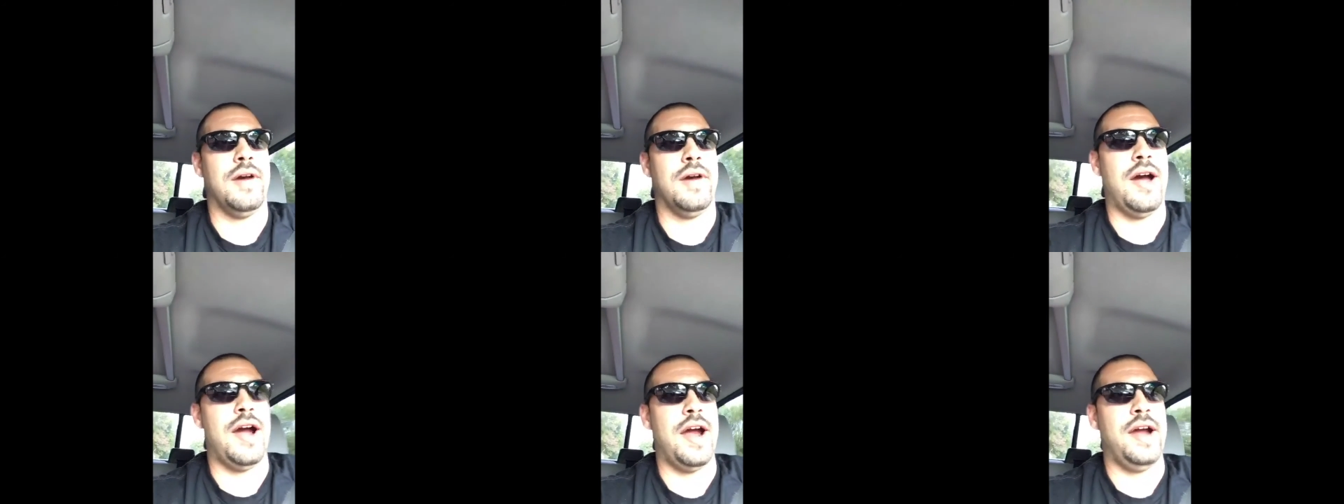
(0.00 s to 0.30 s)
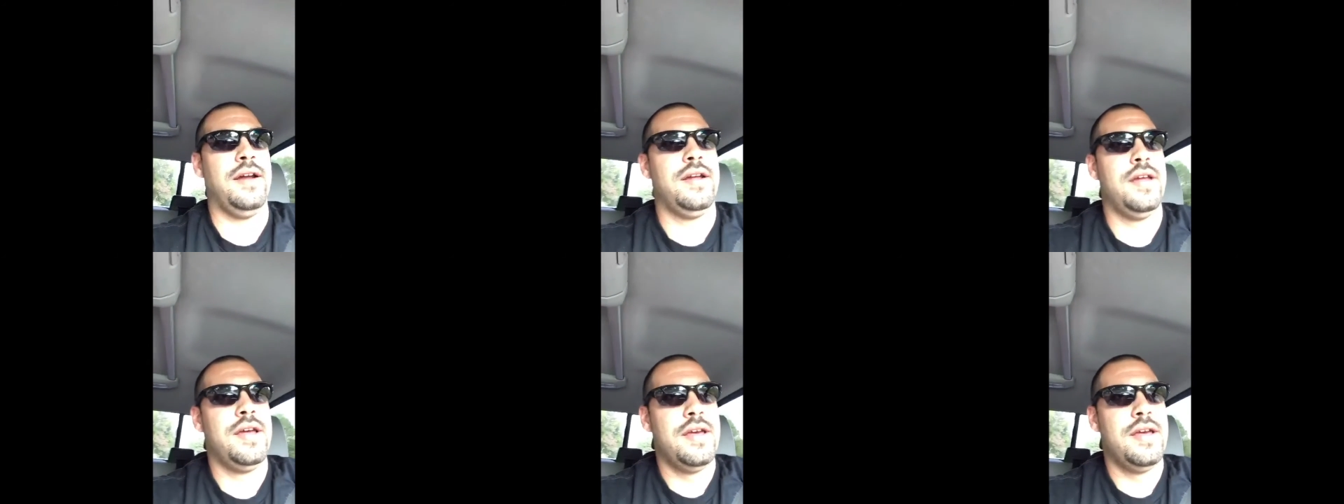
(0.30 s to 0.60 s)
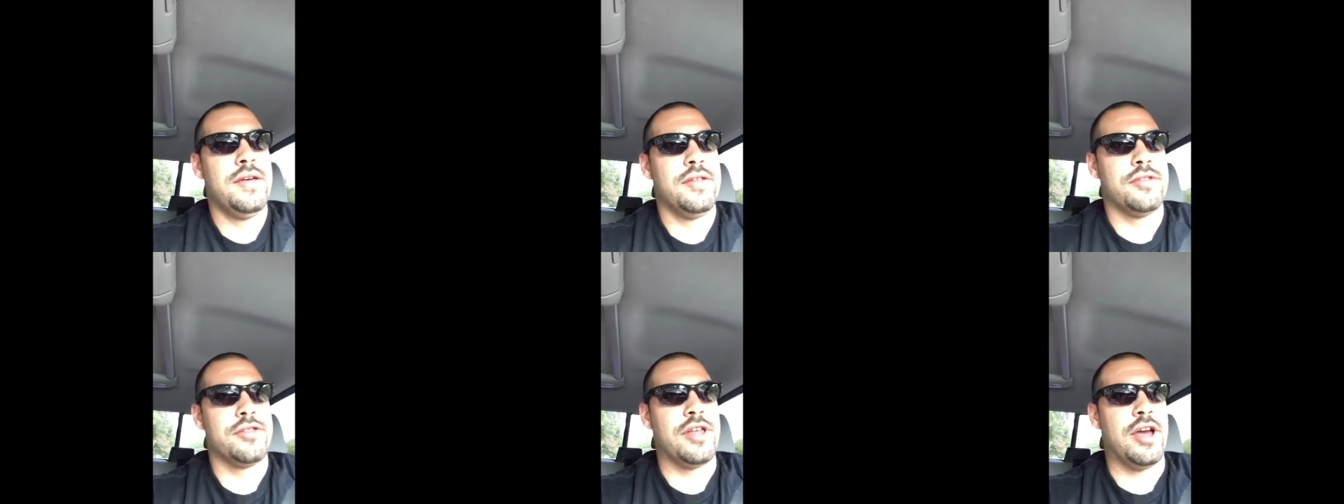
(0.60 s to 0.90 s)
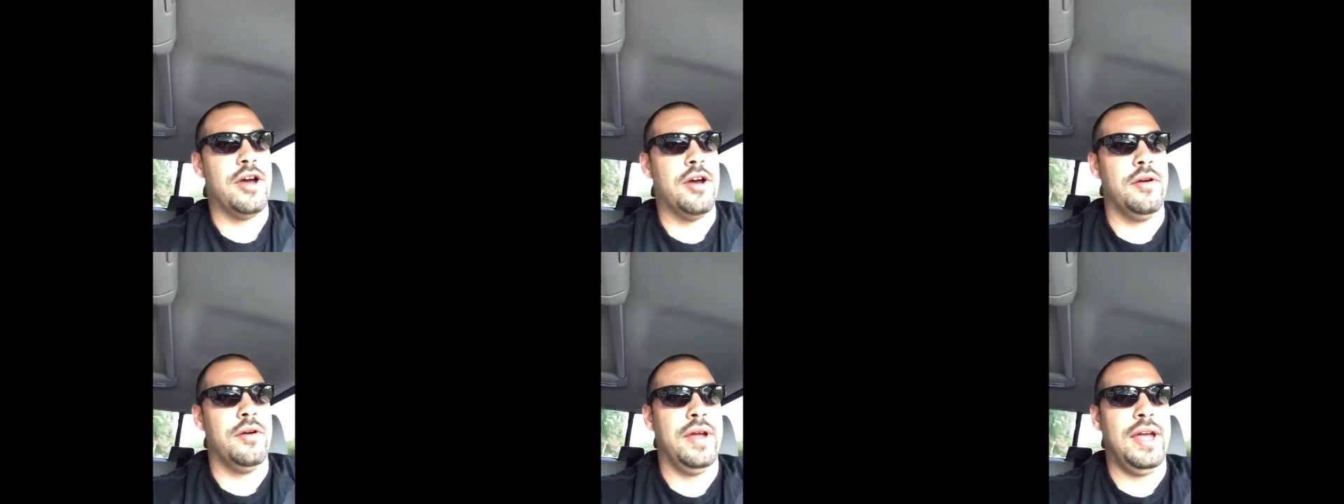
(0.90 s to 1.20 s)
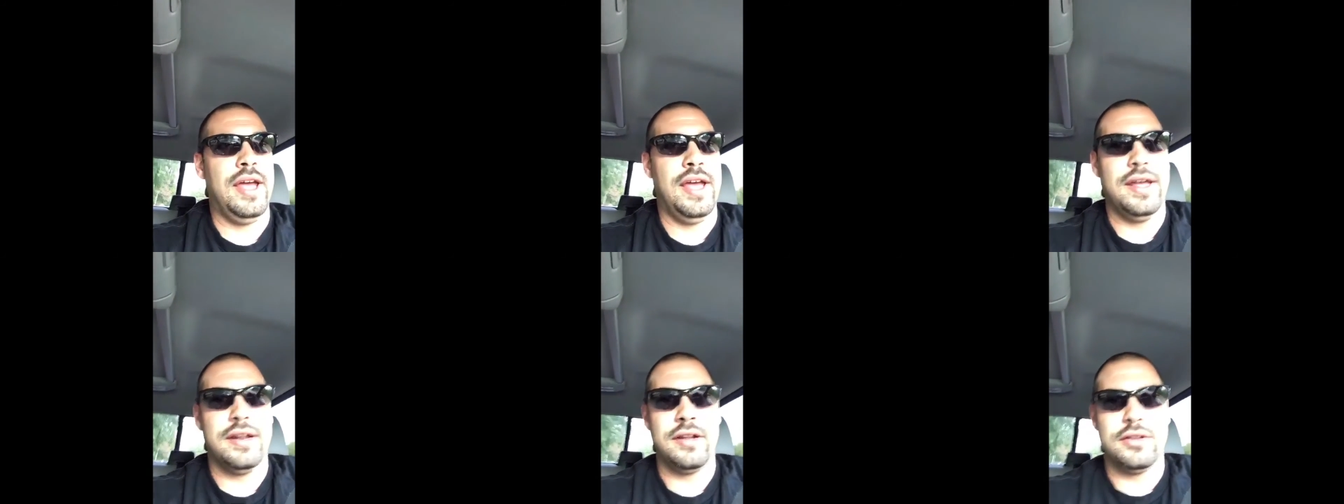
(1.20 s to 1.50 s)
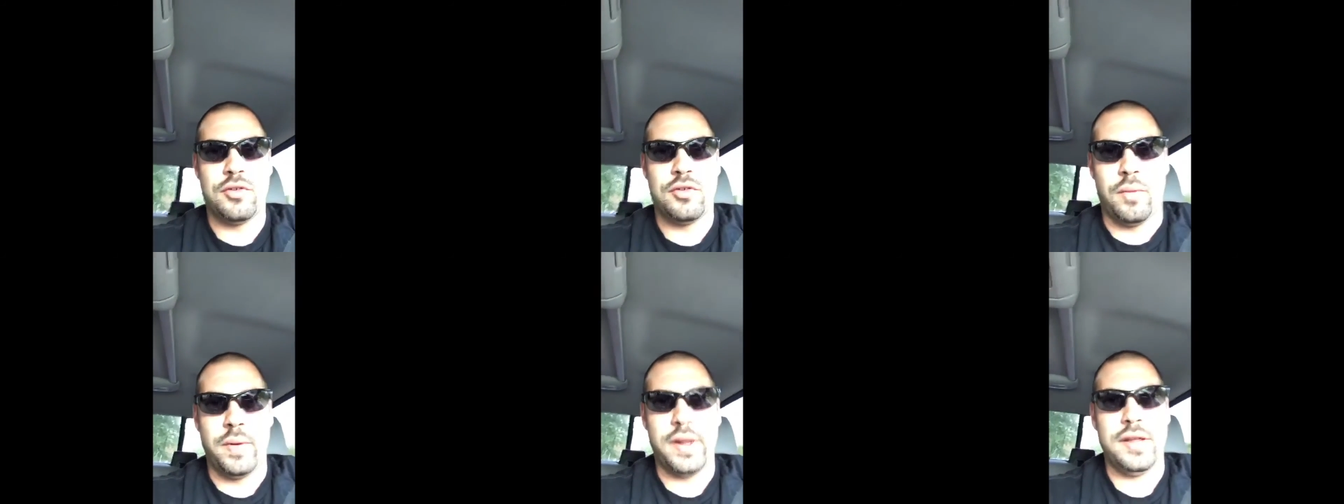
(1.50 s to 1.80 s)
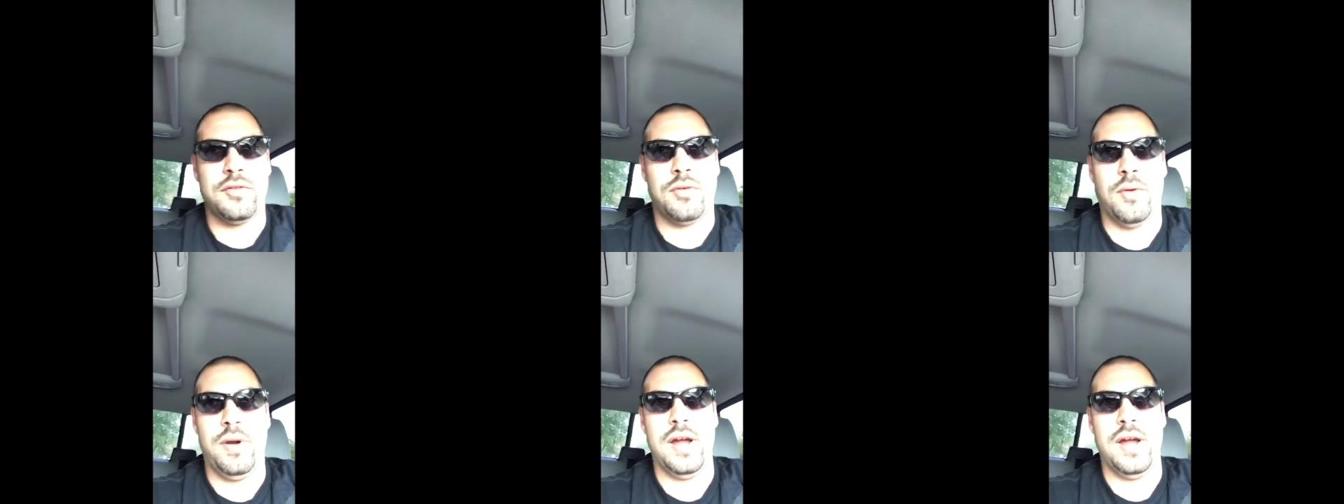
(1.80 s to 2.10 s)
All right, so end of
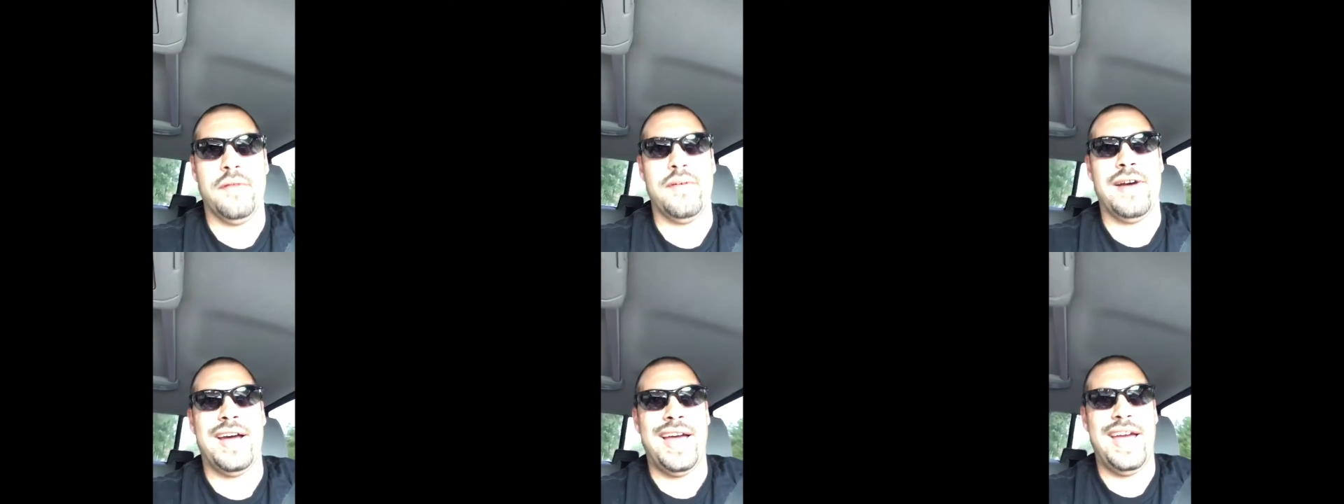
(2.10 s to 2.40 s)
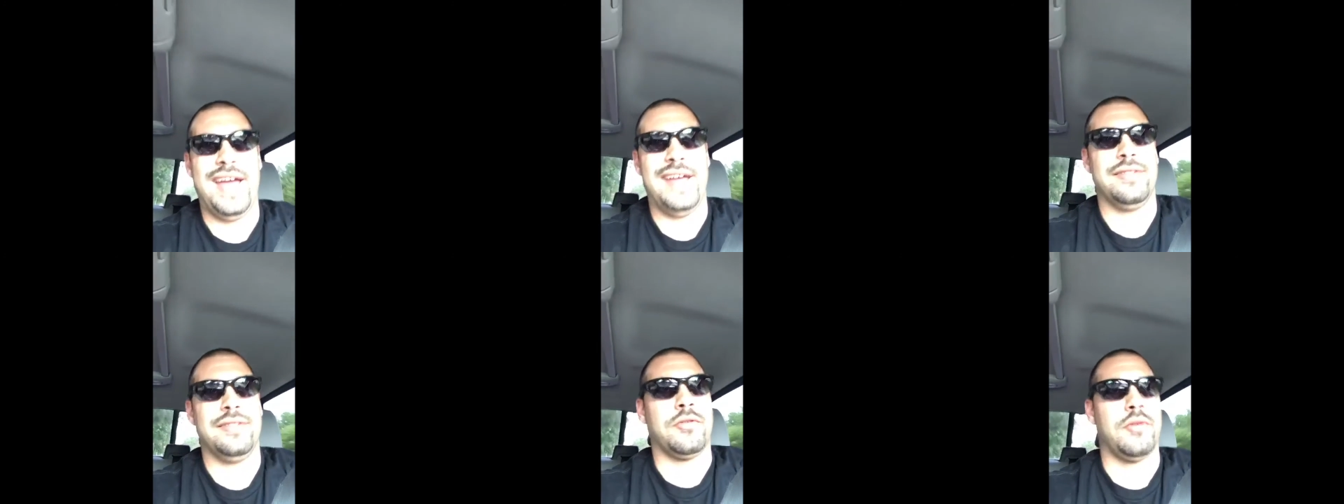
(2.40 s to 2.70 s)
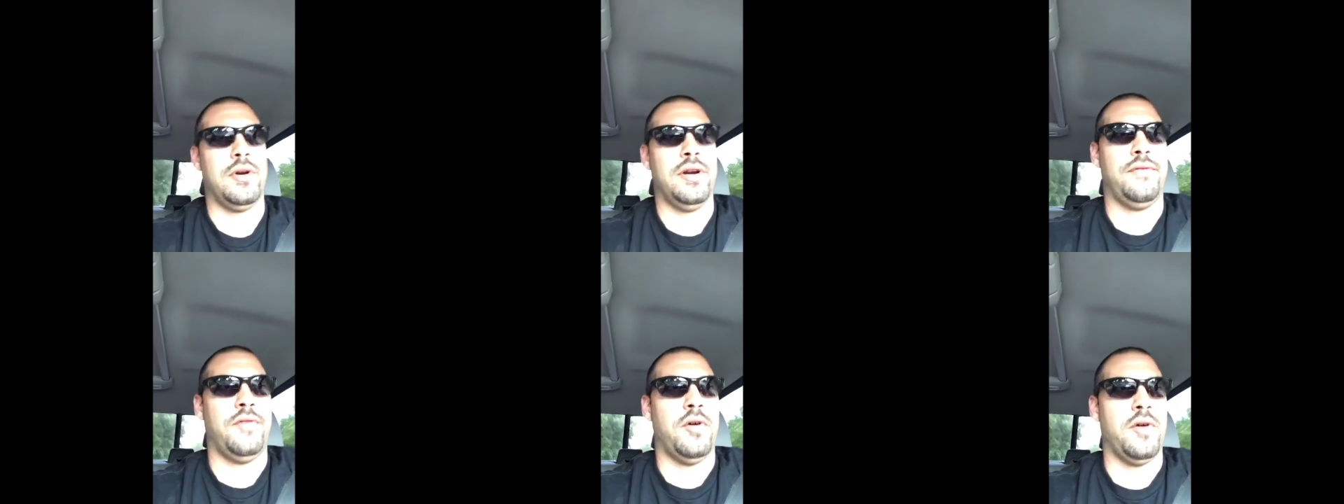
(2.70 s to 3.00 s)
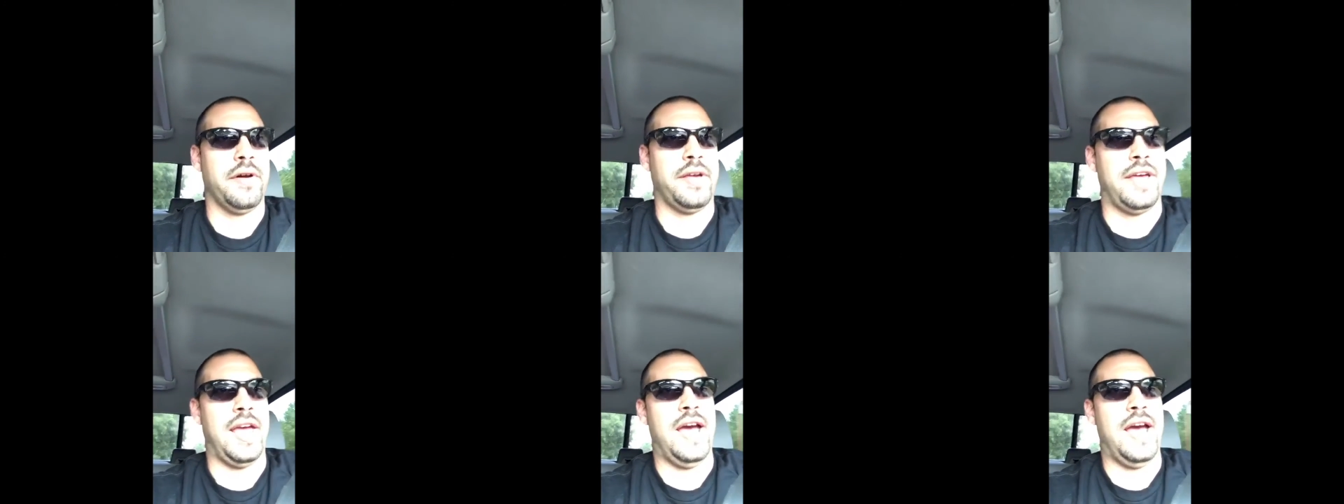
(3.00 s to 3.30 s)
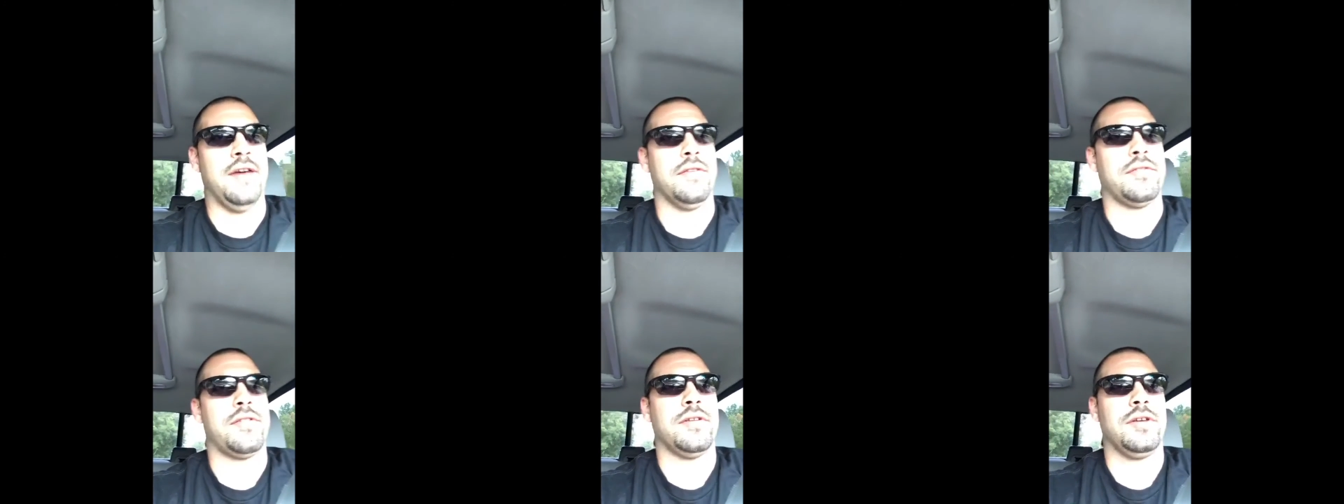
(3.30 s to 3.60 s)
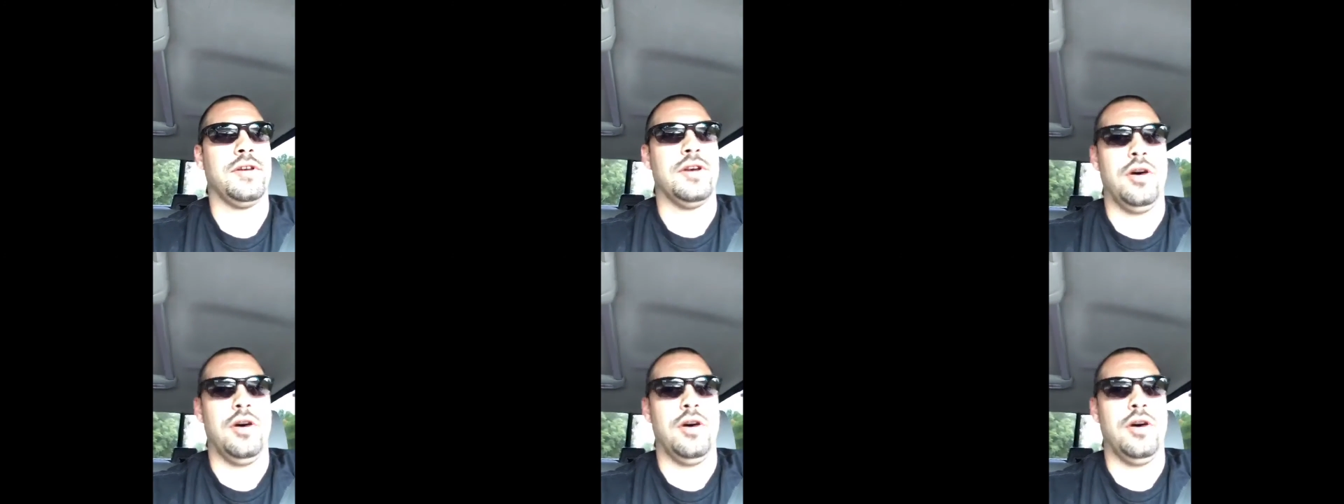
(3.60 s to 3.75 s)
2012, I had 3 or 4 accounts.